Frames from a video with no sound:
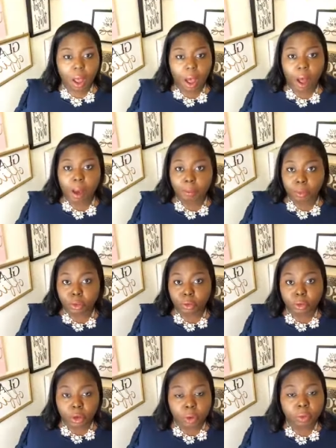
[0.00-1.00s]
Um, do
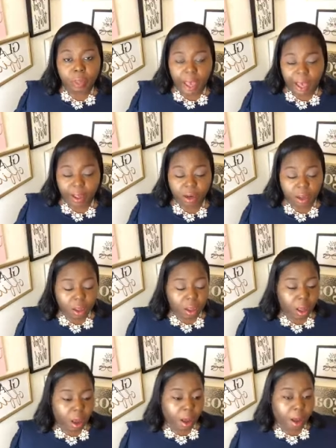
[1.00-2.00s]
know that.
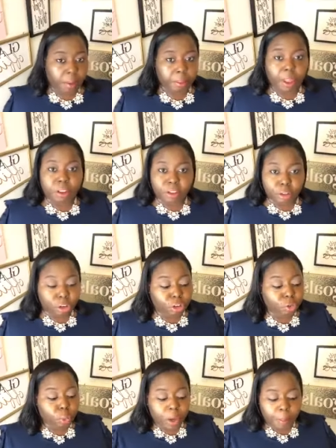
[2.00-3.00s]
Um, and so you
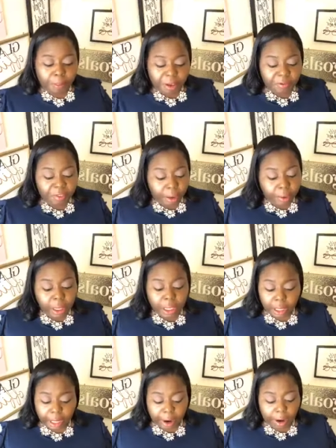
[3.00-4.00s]
just want to be very
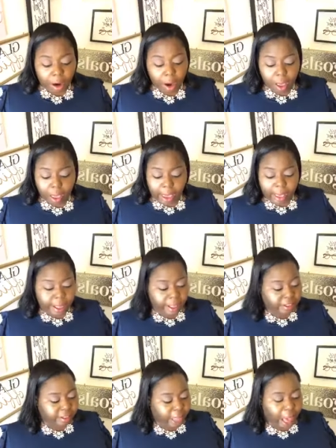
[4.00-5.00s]
clear. And
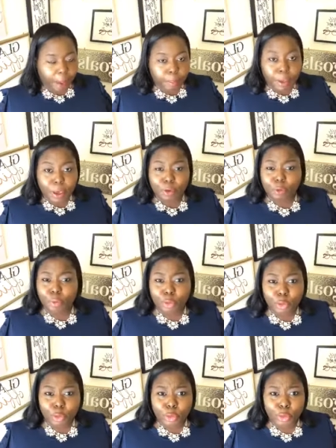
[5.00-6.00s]
it's not being
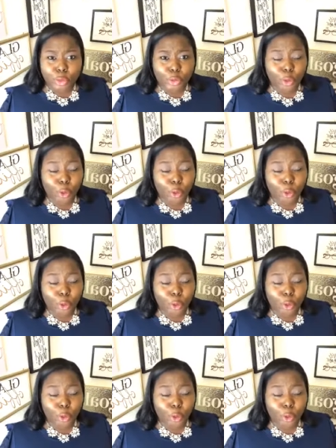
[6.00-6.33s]
rude